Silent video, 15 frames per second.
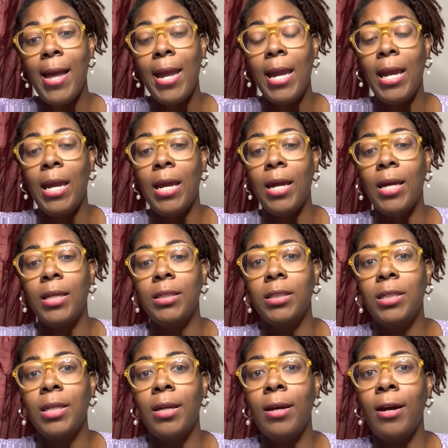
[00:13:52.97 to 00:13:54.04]

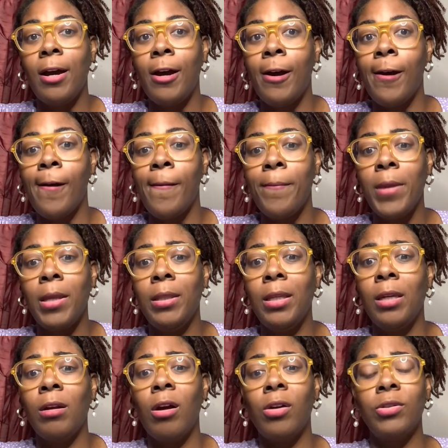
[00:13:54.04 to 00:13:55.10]
and
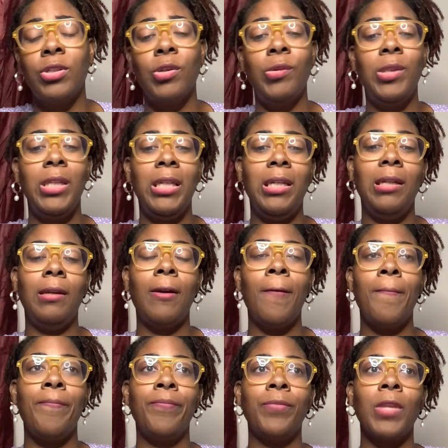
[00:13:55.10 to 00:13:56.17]
then also
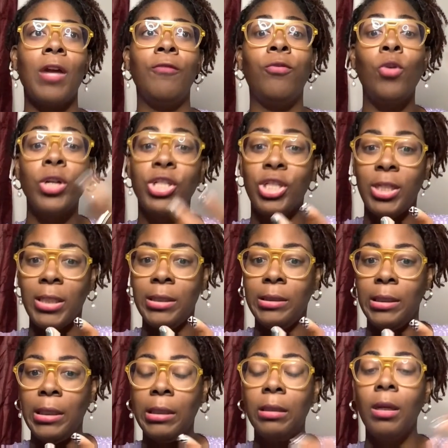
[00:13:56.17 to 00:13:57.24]

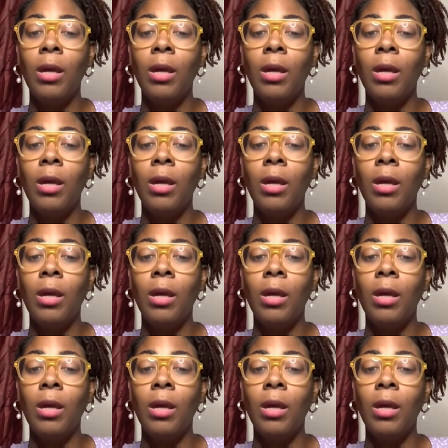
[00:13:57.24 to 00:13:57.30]
unfortunately,